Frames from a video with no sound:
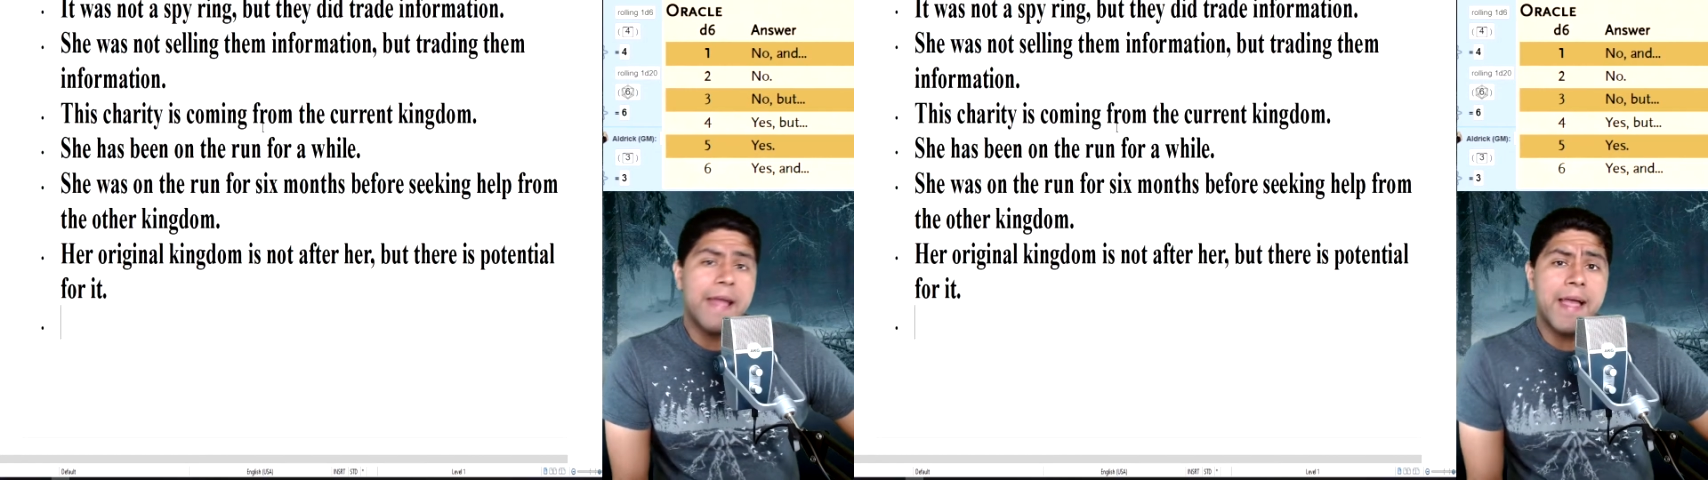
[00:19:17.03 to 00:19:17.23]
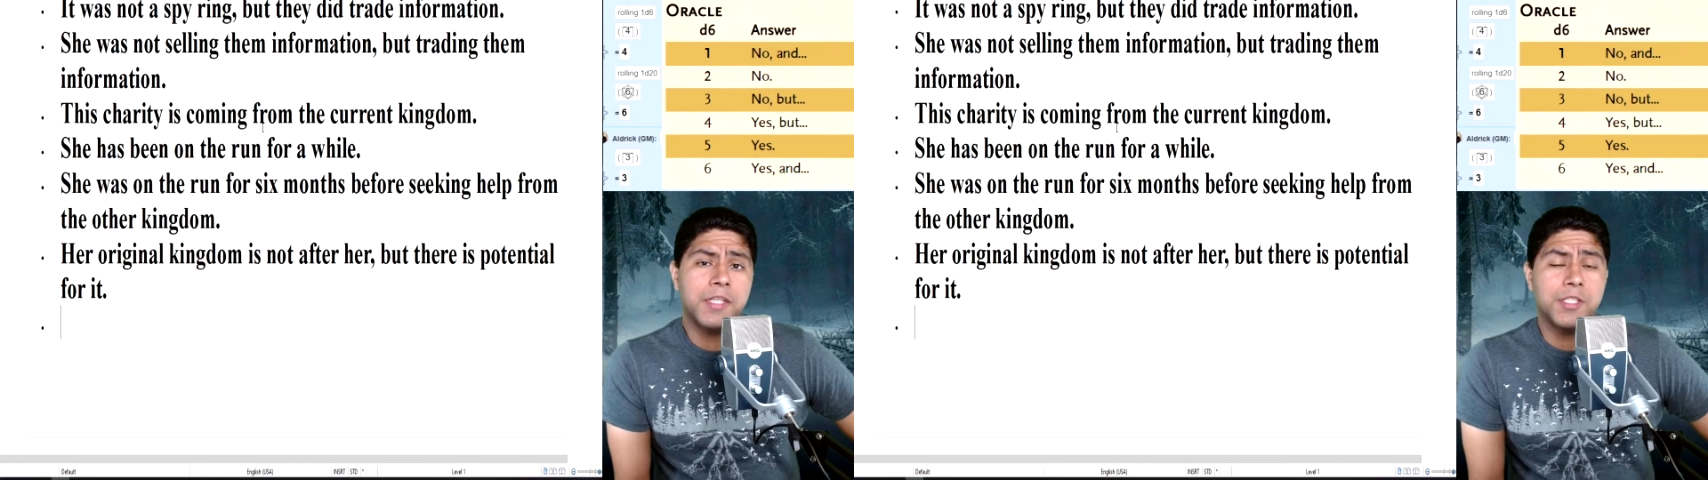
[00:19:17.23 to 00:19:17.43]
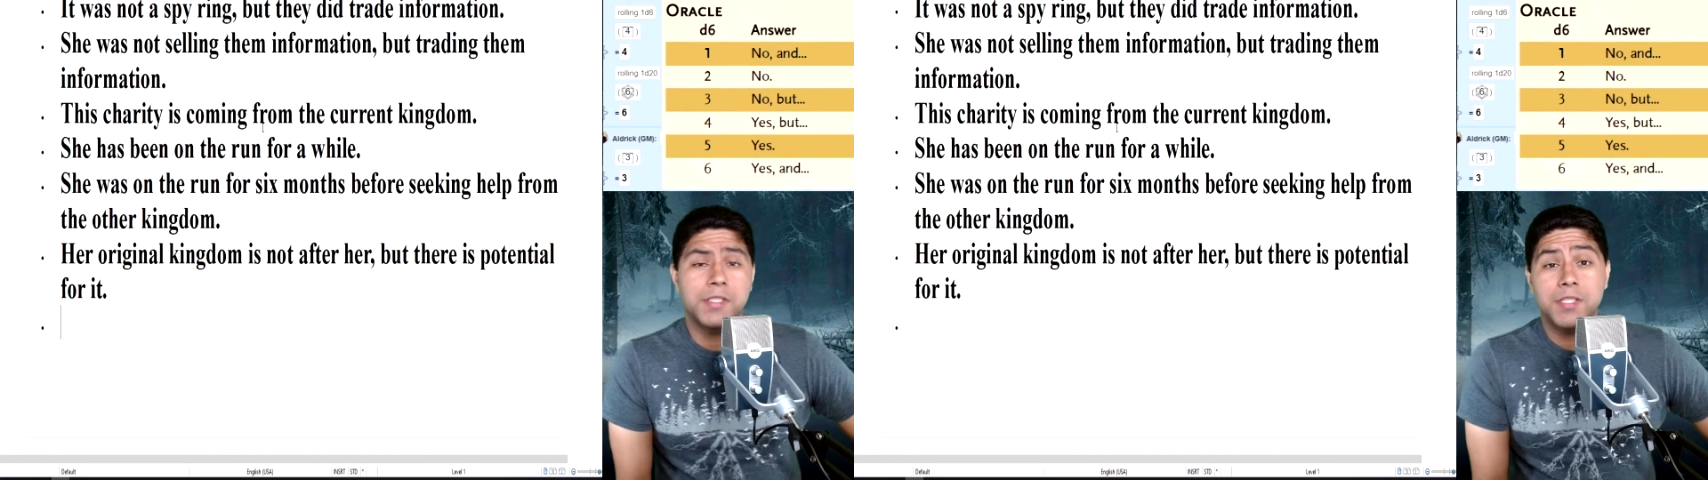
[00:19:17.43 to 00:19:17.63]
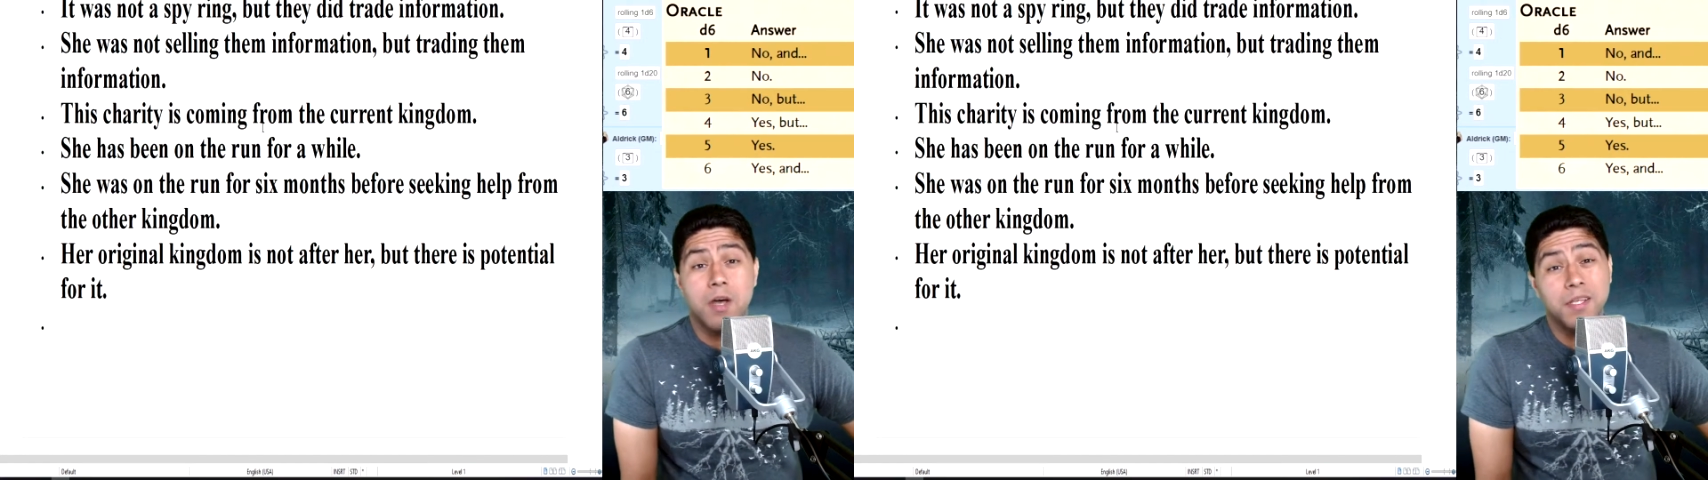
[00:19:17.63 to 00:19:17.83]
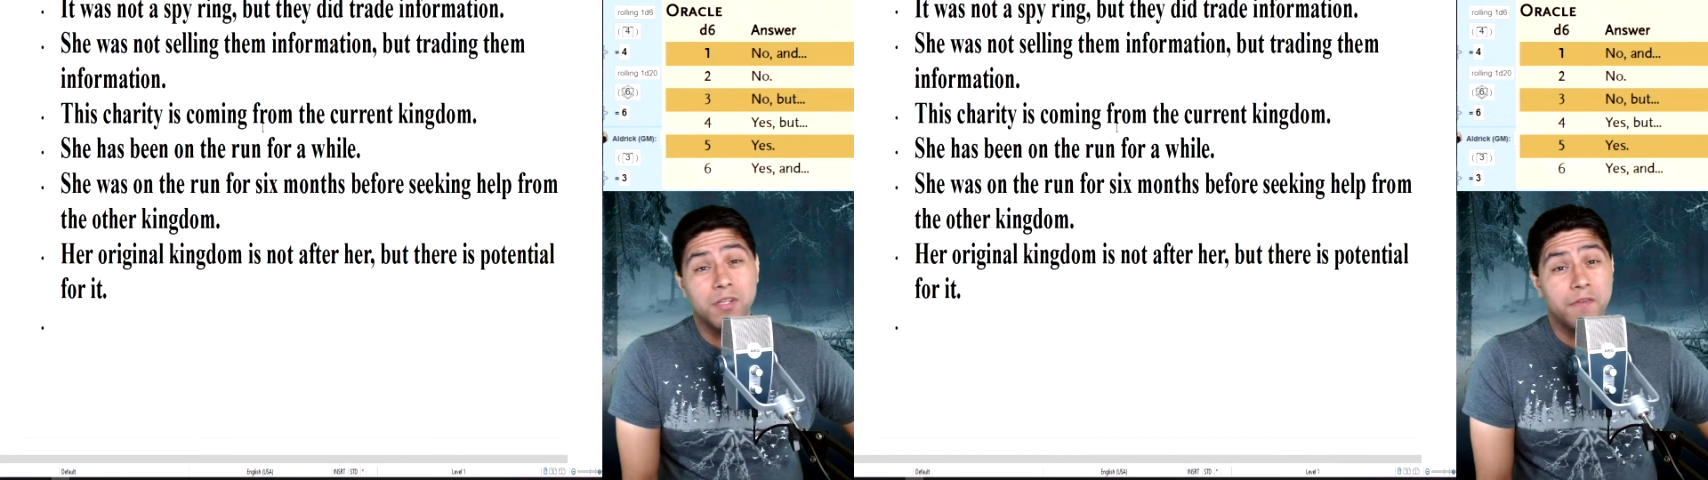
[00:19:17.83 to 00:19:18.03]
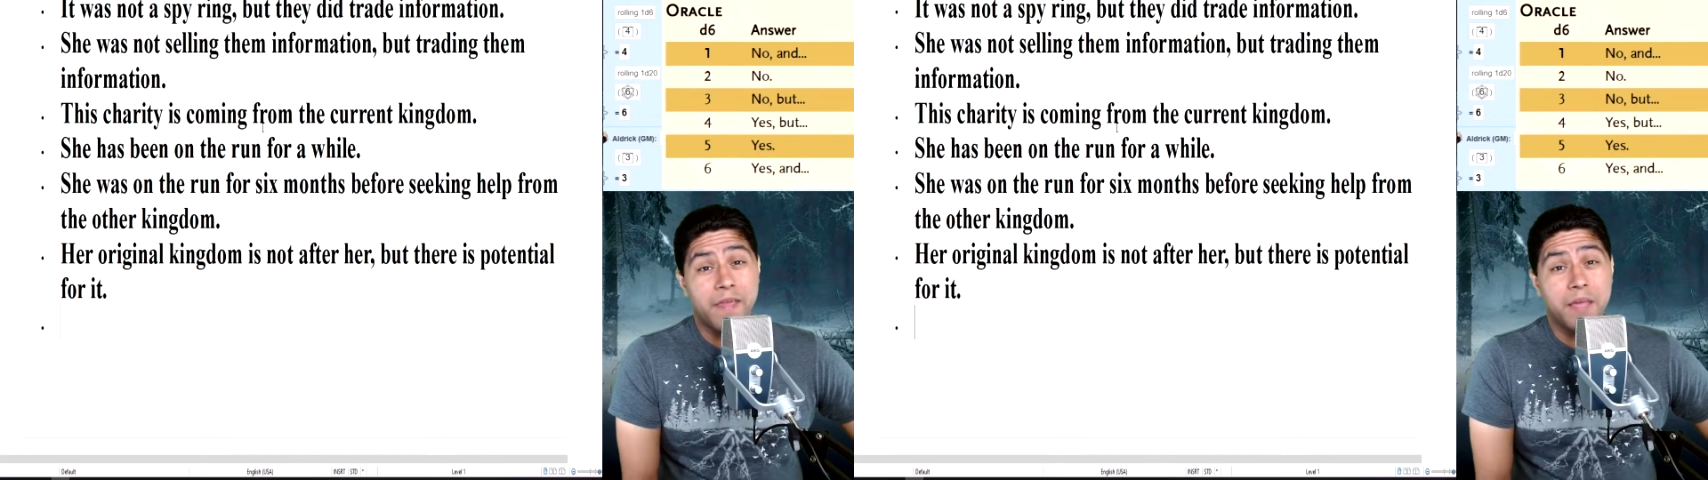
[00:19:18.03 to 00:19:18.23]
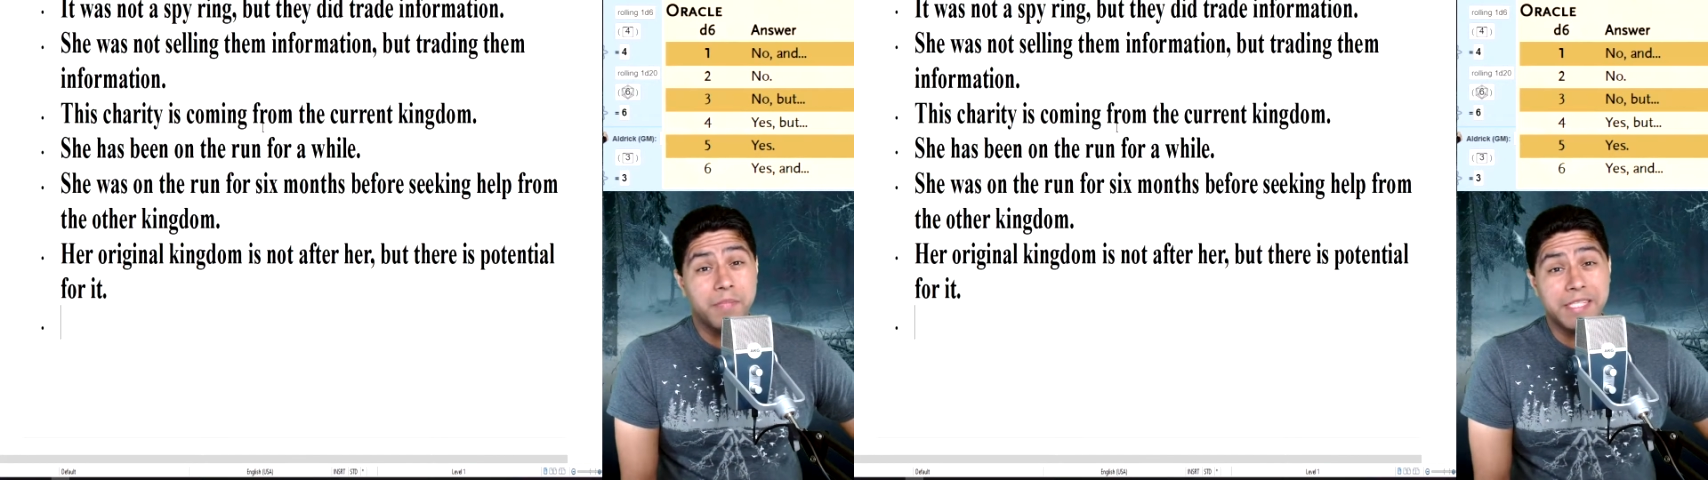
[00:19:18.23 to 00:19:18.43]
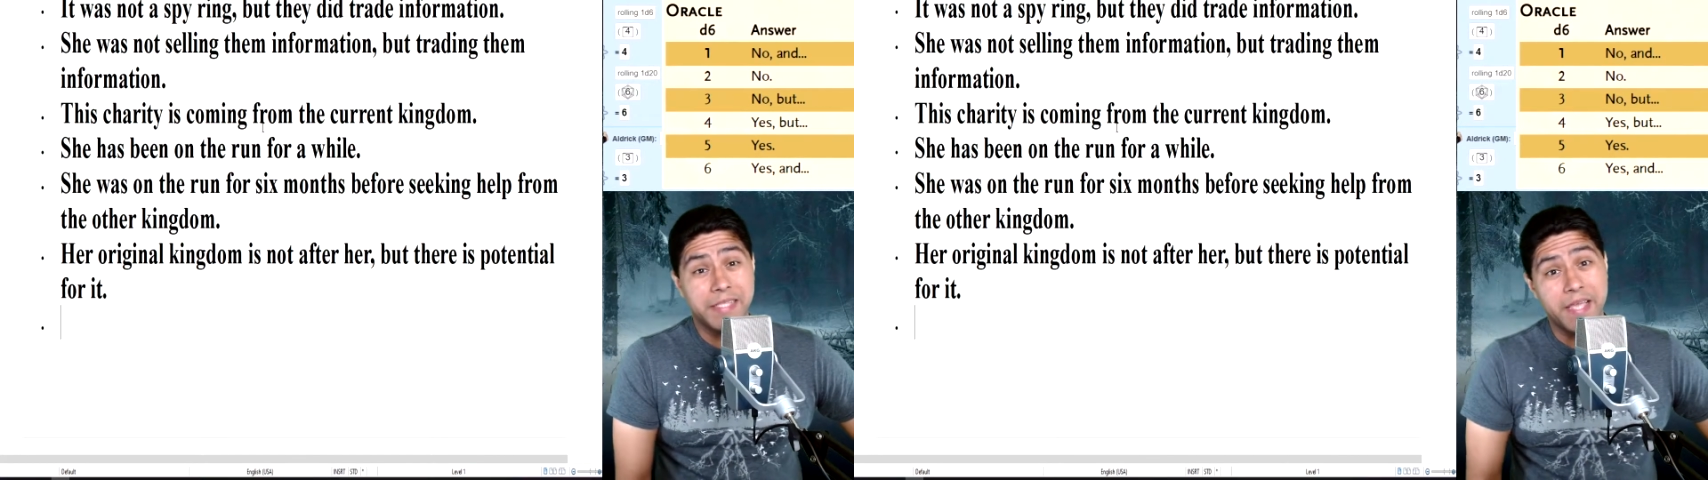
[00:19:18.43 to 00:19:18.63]
actions cause her
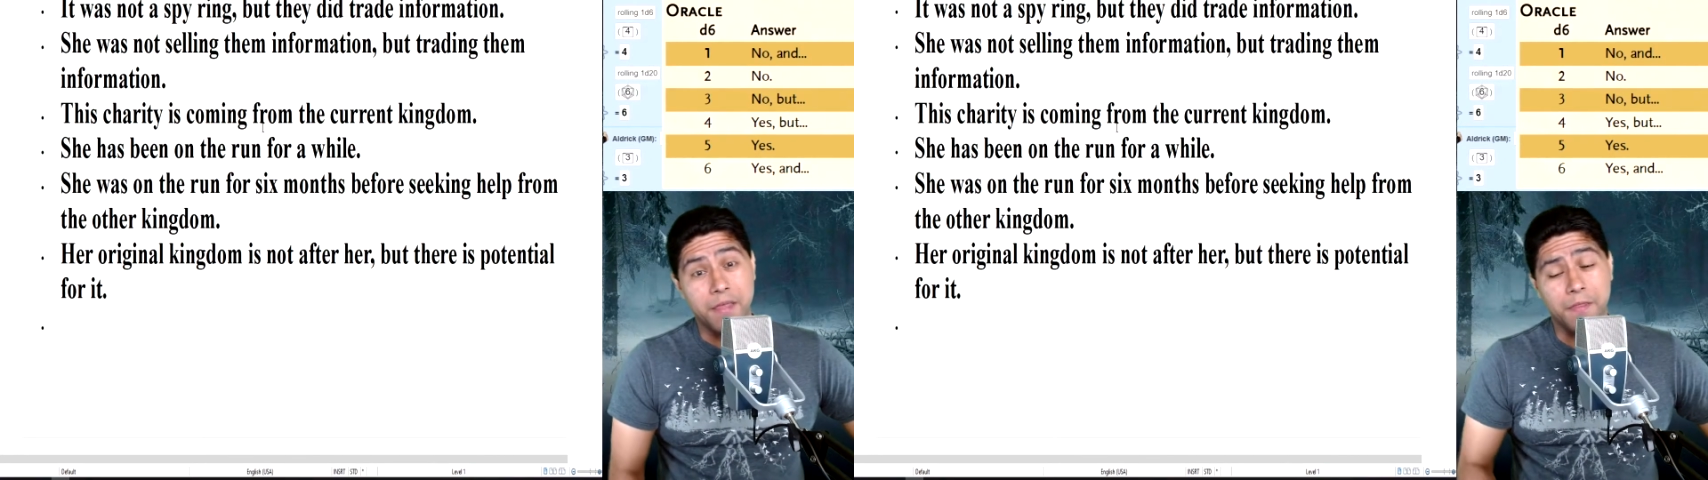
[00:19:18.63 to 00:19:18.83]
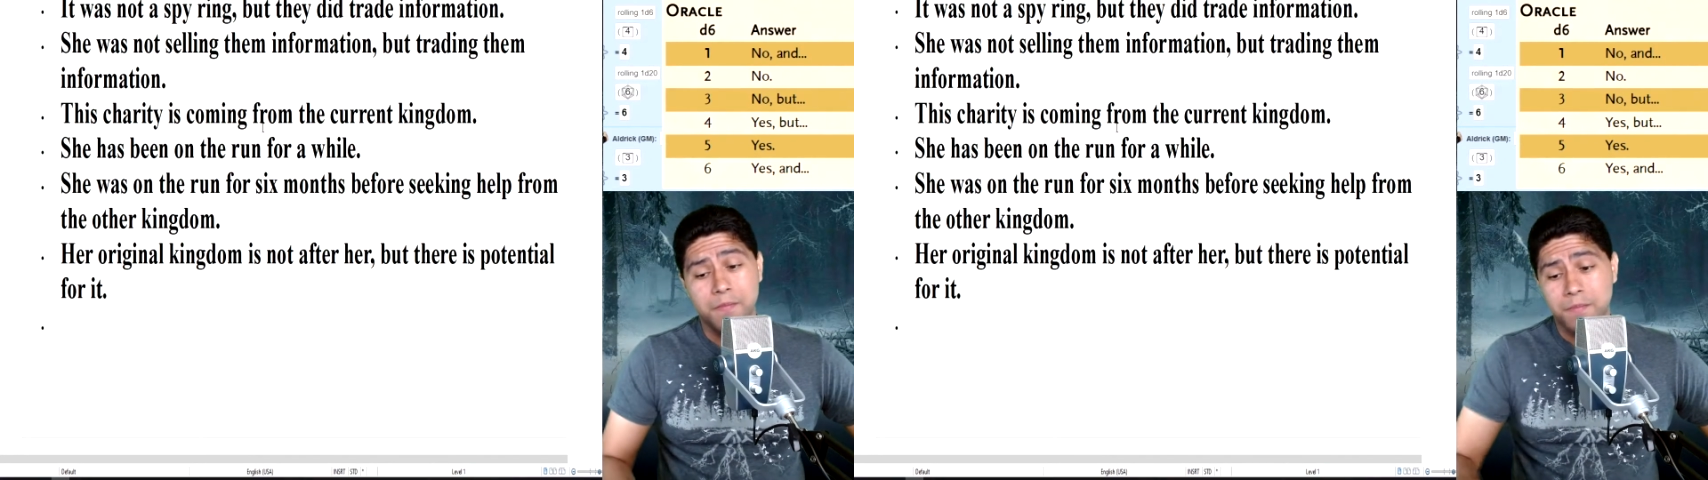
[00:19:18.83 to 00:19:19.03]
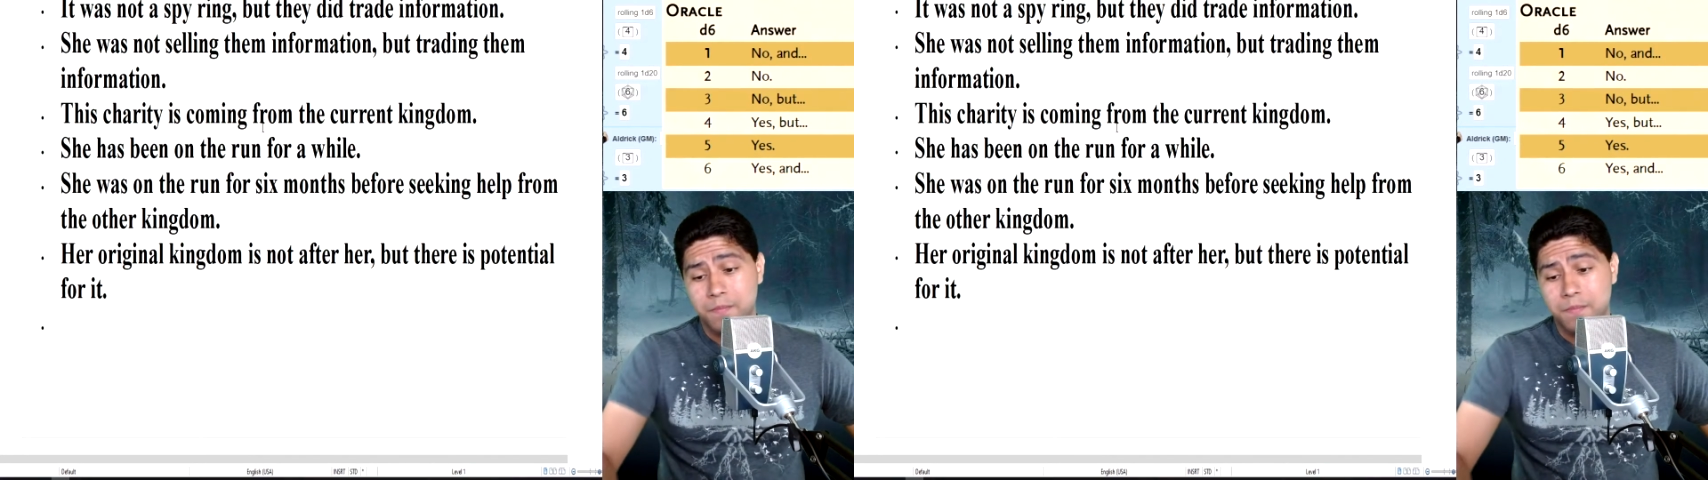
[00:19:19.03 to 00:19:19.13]
family's death?